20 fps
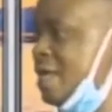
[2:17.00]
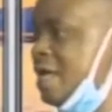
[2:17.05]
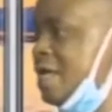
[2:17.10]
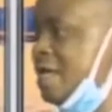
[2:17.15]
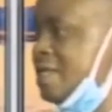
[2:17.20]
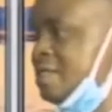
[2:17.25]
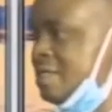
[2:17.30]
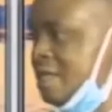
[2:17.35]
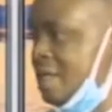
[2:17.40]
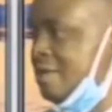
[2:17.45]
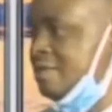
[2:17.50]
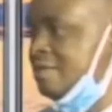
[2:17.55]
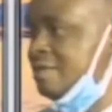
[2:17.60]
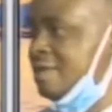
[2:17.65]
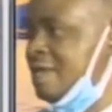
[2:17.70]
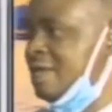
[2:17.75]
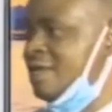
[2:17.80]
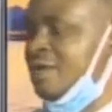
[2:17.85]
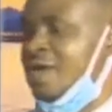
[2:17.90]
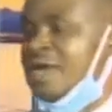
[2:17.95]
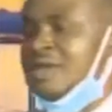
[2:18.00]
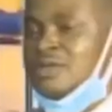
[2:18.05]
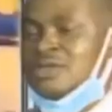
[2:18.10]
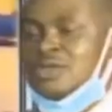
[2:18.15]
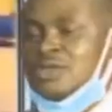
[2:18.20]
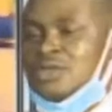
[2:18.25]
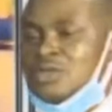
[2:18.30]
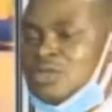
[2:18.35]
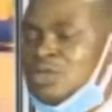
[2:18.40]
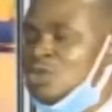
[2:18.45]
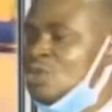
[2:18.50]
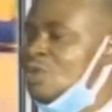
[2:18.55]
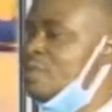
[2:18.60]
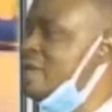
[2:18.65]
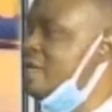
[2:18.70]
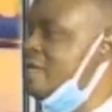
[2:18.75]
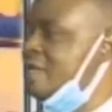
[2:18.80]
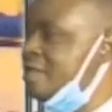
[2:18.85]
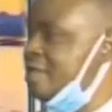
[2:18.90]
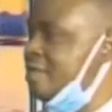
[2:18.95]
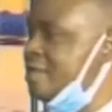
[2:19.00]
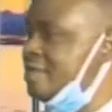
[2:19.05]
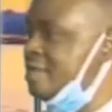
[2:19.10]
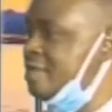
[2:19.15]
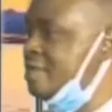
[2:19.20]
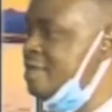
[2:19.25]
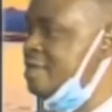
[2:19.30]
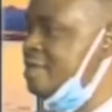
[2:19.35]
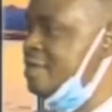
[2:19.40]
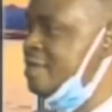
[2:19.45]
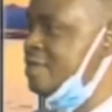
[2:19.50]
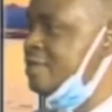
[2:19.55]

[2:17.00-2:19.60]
cell that you can use to do so many things. Okay.